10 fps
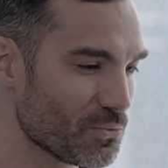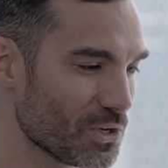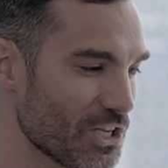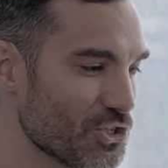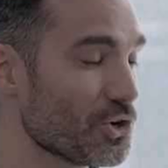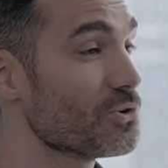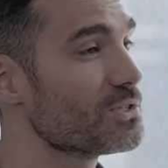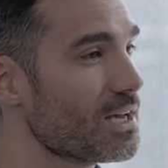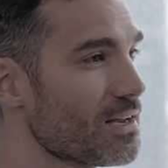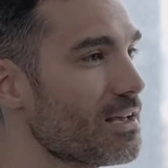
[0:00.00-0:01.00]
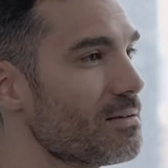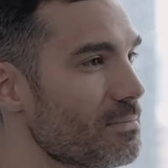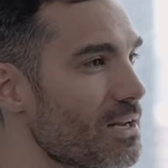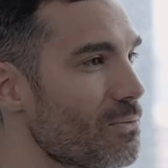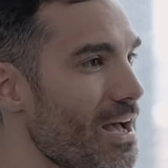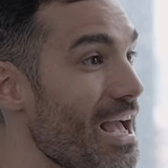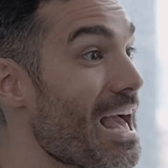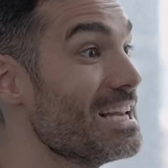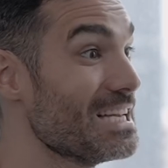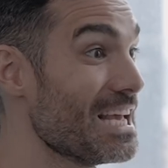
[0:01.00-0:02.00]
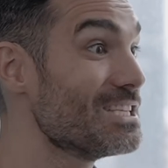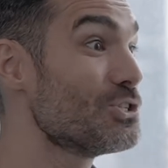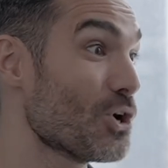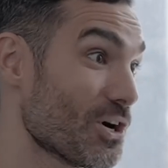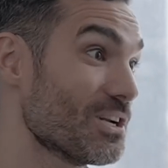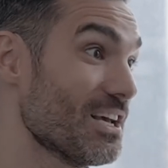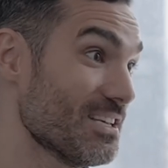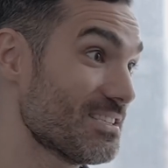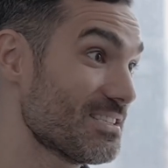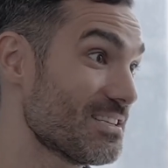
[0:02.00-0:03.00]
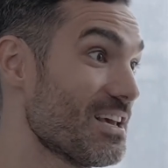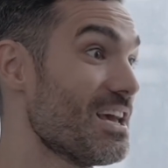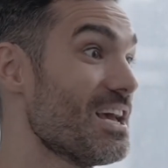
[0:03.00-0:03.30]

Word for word: really turns on him in a way, and his darkness